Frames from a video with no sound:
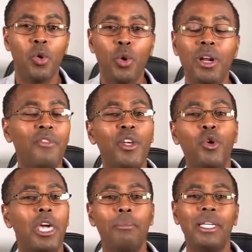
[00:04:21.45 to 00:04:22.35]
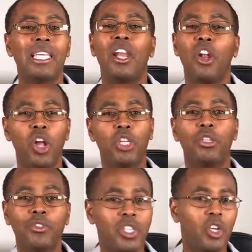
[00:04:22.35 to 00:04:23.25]
wherever you can meet a lot
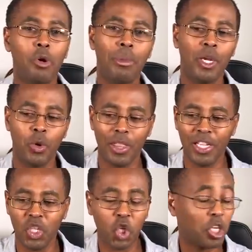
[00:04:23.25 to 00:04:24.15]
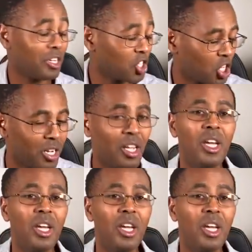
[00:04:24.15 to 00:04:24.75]
of single men, whether in church,